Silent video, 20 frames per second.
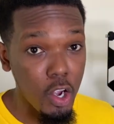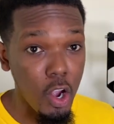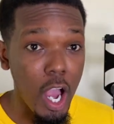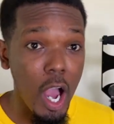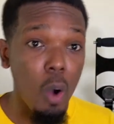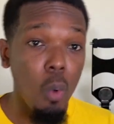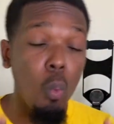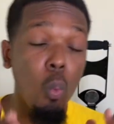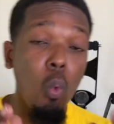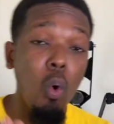
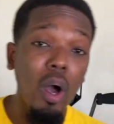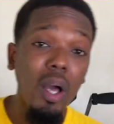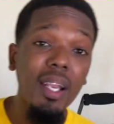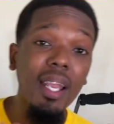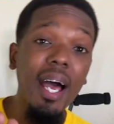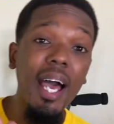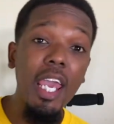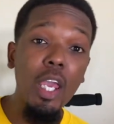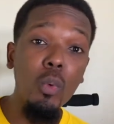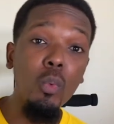and what
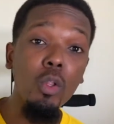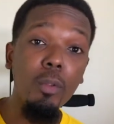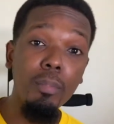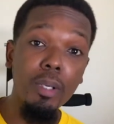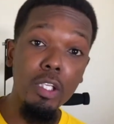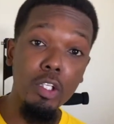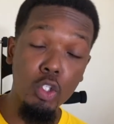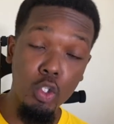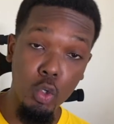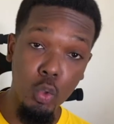I will be
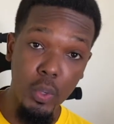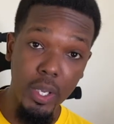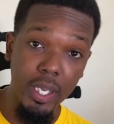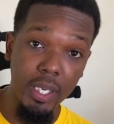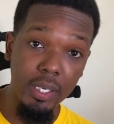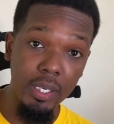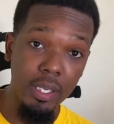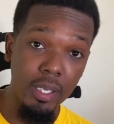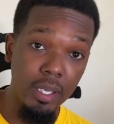doing